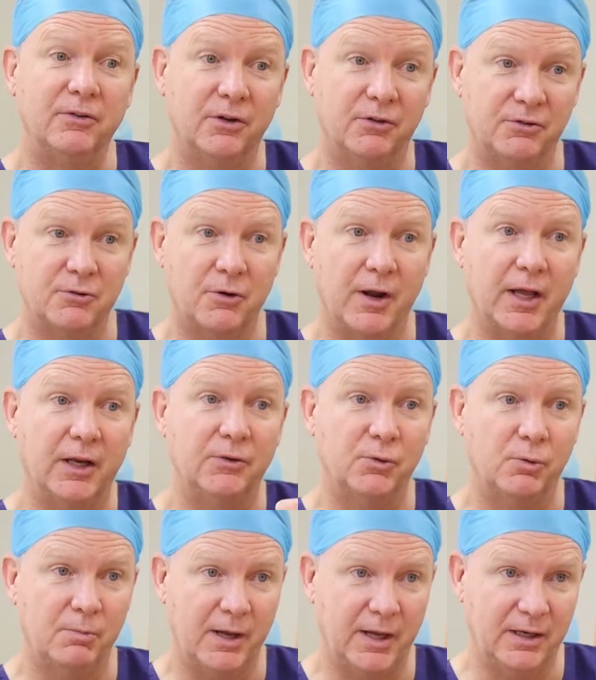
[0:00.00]
the strands or
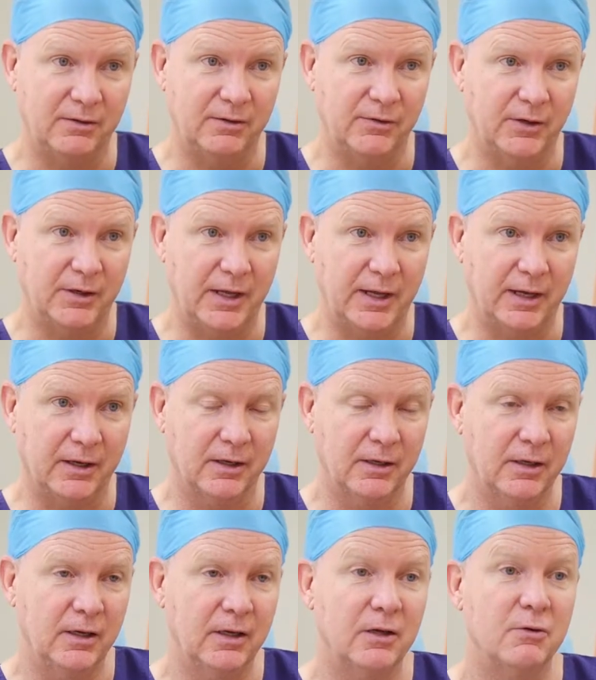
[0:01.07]
bands in the neck.
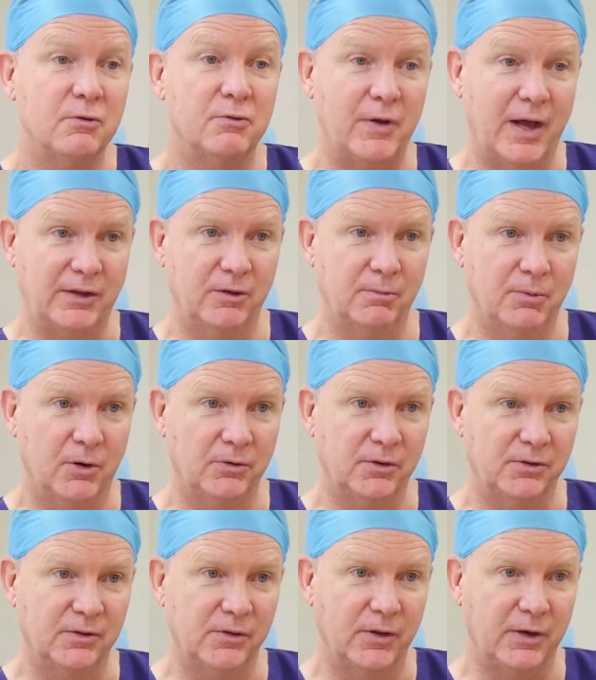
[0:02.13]
Fat
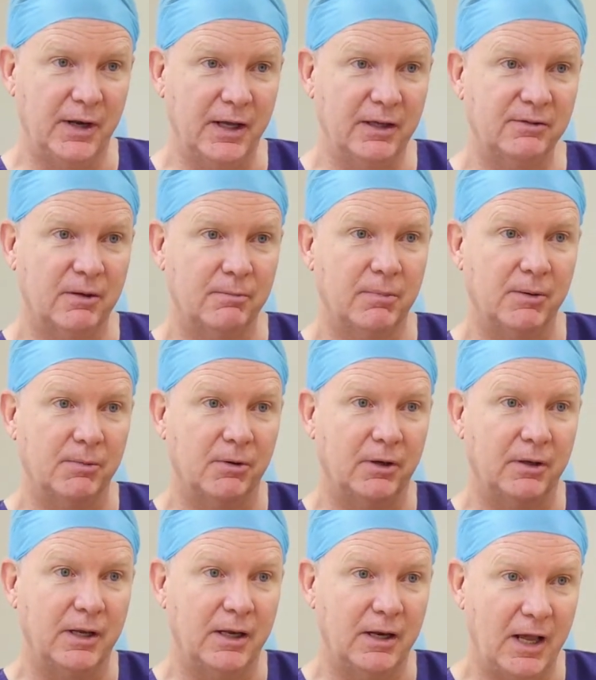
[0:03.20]
deposits in the neck, some people
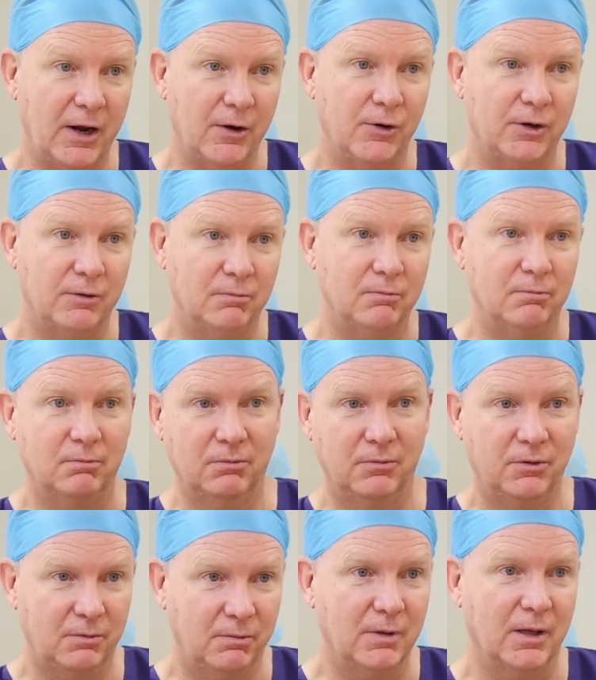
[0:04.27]
inherit
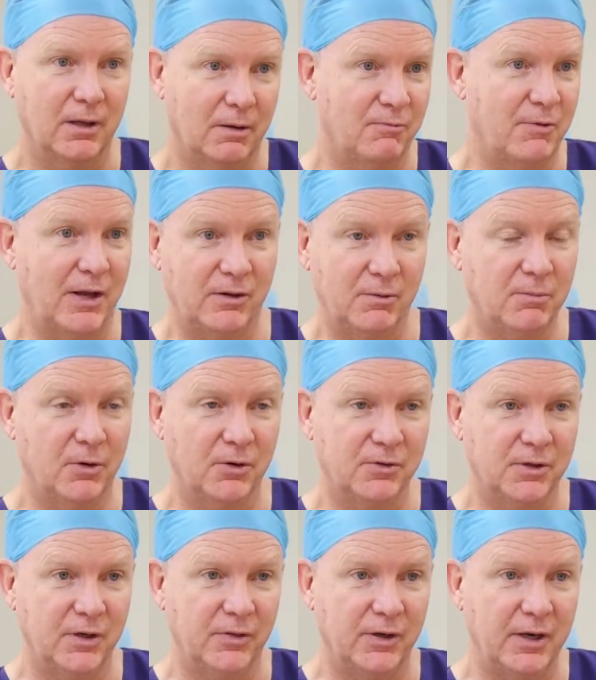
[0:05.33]
a fat
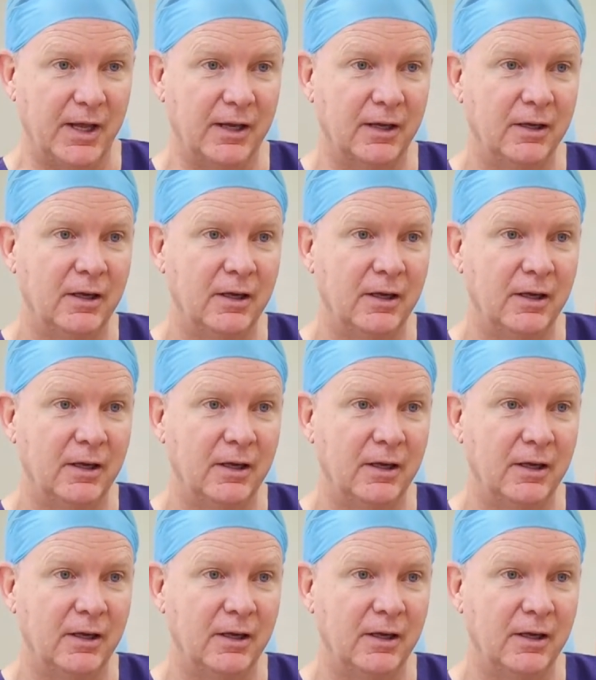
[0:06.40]
deposit in the neck.